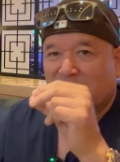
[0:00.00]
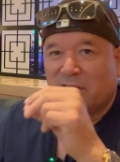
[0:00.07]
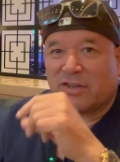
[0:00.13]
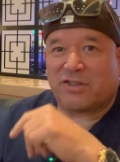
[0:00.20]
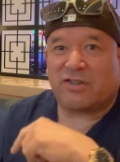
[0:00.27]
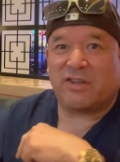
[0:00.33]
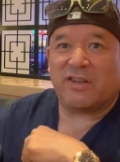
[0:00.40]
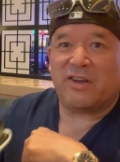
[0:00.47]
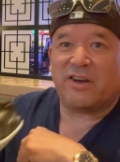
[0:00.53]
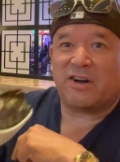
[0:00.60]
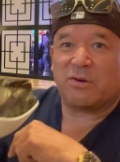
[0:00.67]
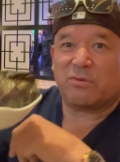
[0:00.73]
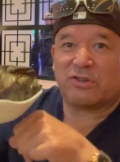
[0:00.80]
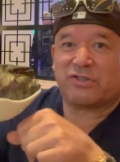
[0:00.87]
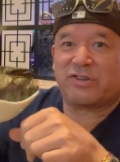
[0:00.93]
This thing
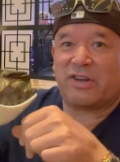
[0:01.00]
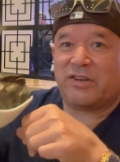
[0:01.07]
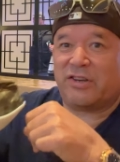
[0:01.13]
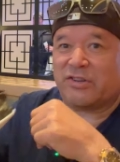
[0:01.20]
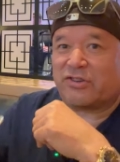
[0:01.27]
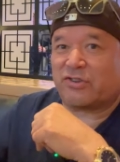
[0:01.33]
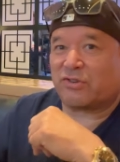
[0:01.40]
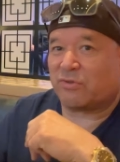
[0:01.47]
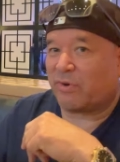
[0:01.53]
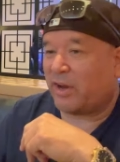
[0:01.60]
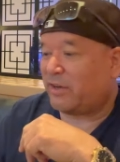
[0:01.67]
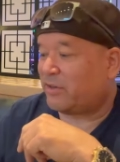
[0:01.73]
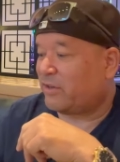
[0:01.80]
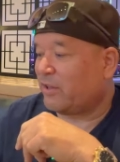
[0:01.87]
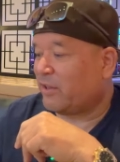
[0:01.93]
here will send you
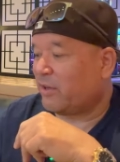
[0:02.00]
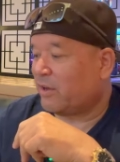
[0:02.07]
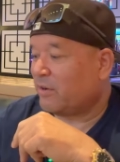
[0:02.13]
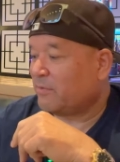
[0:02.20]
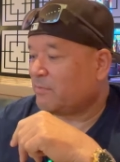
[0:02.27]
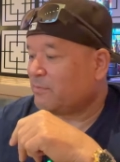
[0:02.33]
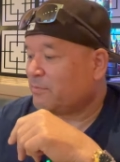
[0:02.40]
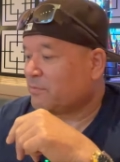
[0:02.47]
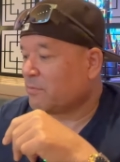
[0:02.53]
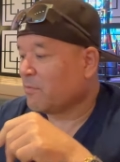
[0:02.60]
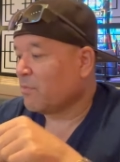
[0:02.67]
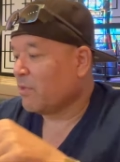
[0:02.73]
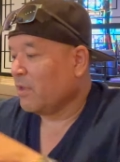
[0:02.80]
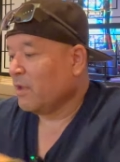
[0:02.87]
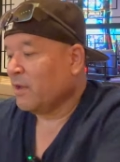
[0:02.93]
straight to the
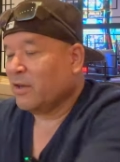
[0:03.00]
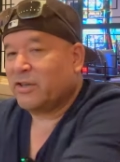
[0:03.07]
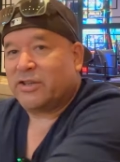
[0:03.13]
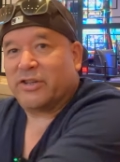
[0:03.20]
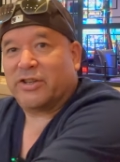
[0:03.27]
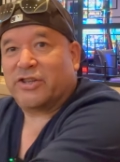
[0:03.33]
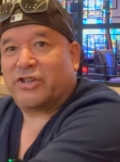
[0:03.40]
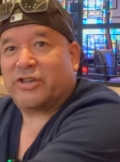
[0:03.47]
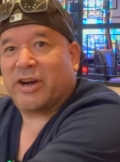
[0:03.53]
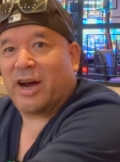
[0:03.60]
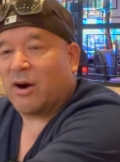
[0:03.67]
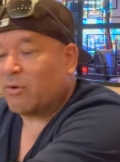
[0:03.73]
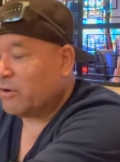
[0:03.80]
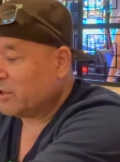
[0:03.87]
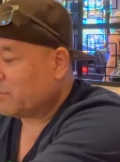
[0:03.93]
to the
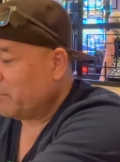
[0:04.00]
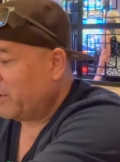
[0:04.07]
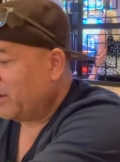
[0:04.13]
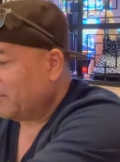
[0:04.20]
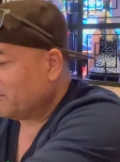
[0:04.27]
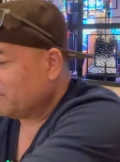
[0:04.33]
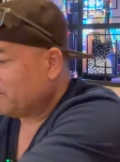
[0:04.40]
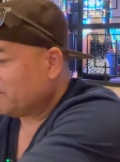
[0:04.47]
showers, man.